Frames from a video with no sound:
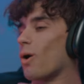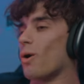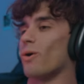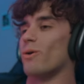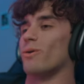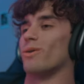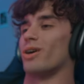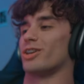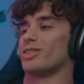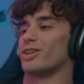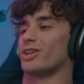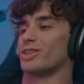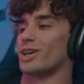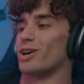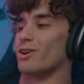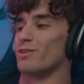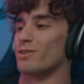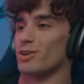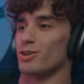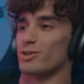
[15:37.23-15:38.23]
oh I thought
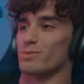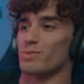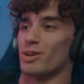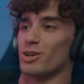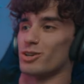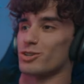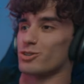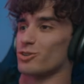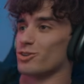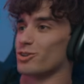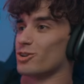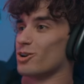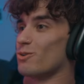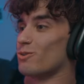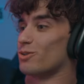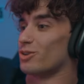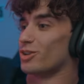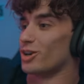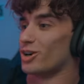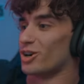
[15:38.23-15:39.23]
that was about to start
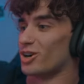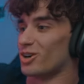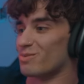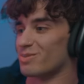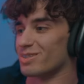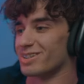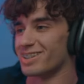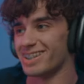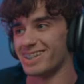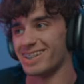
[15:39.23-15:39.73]
going open.